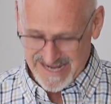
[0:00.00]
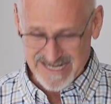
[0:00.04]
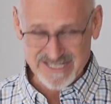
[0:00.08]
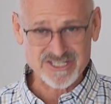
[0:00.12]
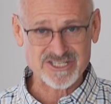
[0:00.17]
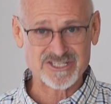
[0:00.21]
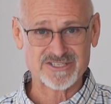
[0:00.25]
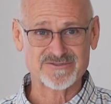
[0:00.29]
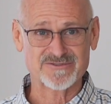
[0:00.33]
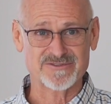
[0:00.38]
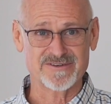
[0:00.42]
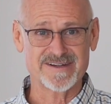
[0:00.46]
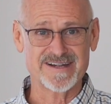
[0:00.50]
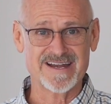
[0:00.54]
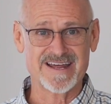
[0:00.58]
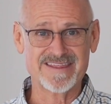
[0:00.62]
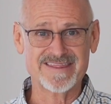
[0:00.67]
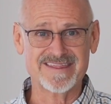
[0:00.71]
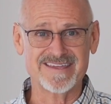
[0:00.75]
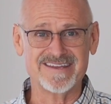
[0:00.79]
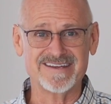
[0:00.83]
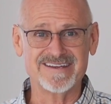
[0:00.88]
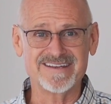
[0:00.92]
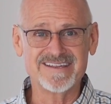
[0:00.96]
Anxious for
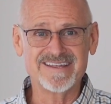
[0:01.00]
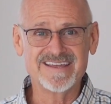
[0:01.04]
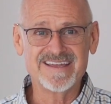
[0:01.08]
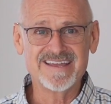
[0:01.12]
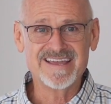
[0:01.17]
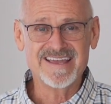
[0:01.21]
Nothing.